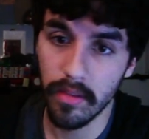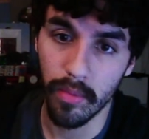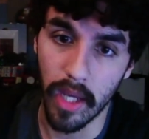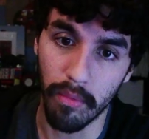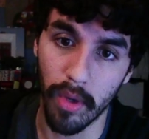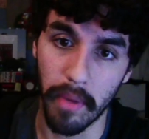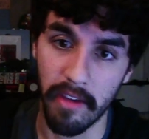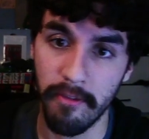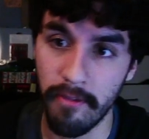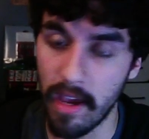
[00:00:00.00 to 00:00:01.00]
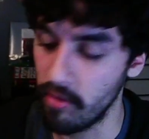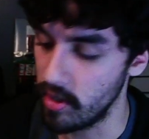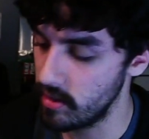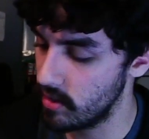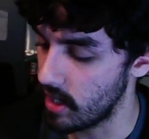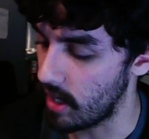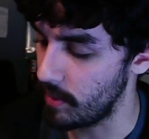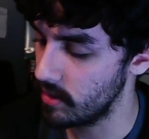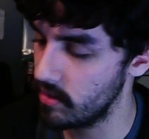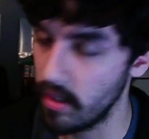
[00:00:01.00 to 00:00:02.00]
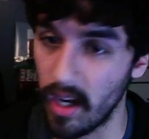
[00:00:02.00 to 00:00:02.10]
we have one of my favorite comics.